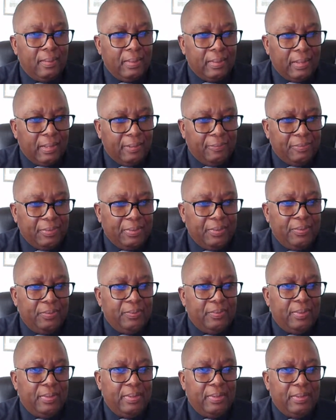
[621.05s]
Good
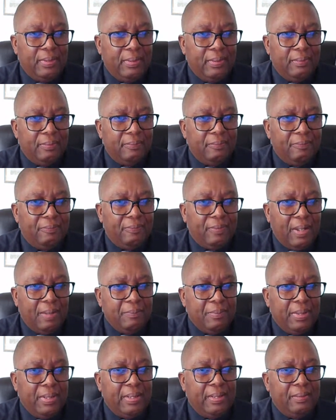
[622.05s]
afternoon
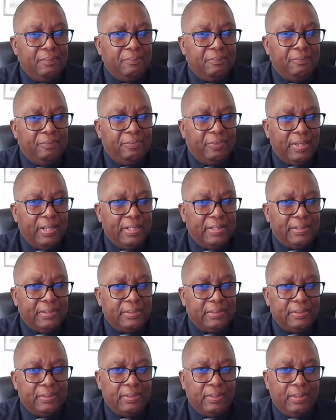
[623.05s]
family,
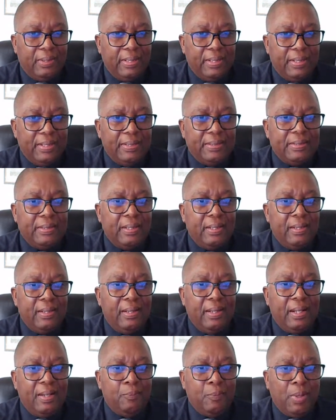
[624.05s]
friends, colleagues,
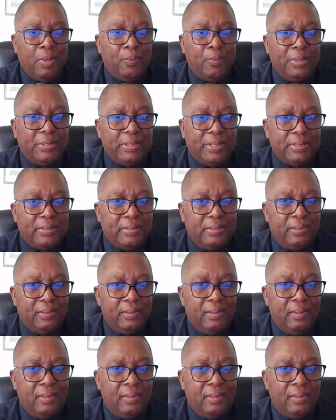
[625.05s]
and well wishers.